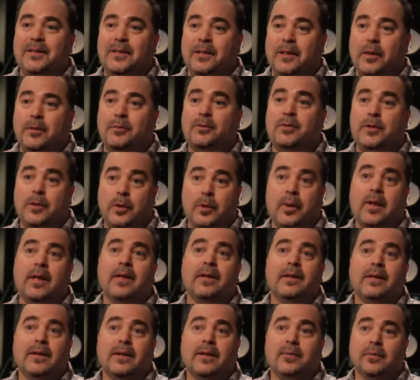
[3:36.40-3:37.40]
you know, do it,
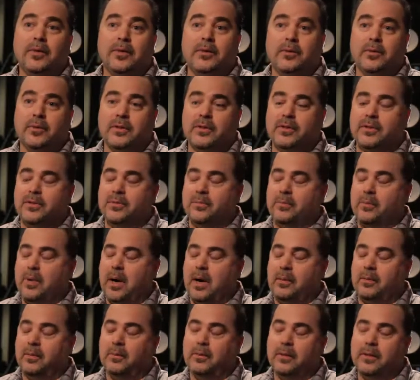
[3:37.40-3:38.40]
which was
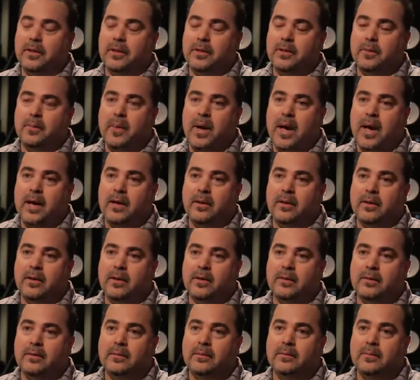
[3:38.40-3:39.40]
probably the pat on
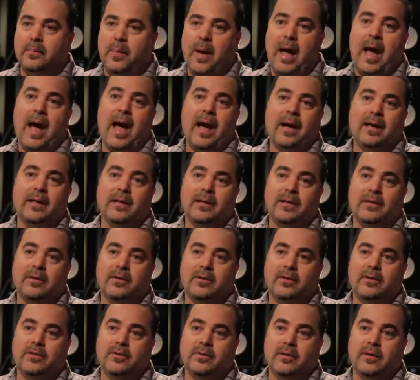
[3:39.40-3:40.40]
the back, you know,
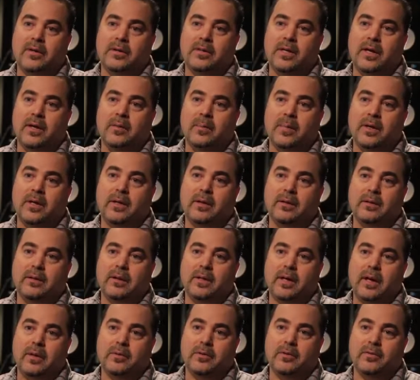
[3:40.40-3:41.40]
to sort of tell me
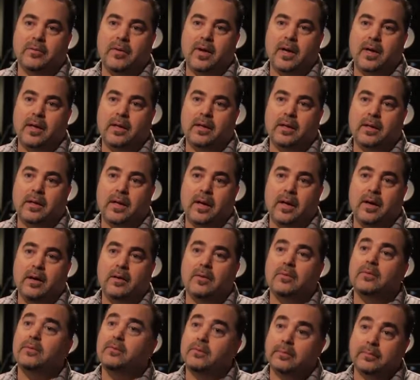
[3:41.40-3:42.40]
that I was ready to
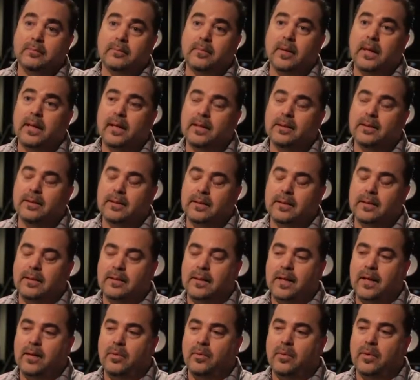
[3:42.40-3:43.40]
go. And
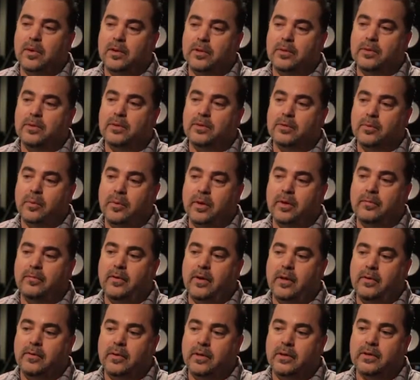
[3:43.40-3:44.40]
that was
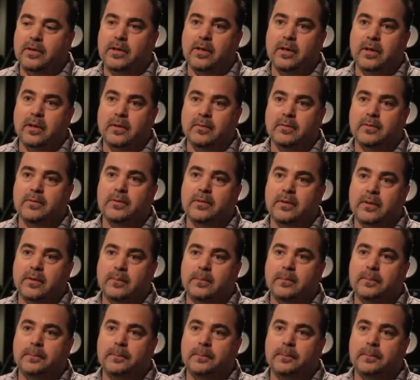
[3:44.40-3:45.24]
25 years ago. So